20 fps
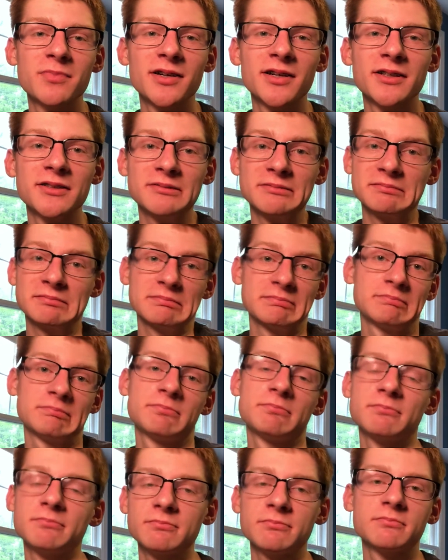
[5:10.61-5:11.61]
but
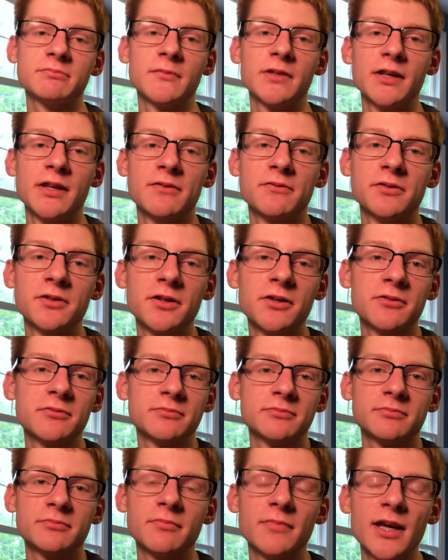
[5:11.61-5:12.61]
You never know,
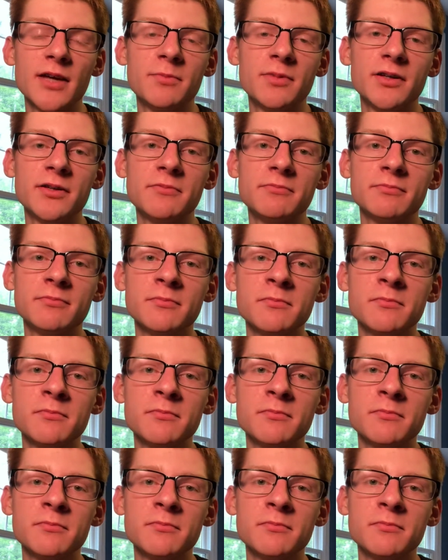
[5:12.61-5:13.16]
maybe.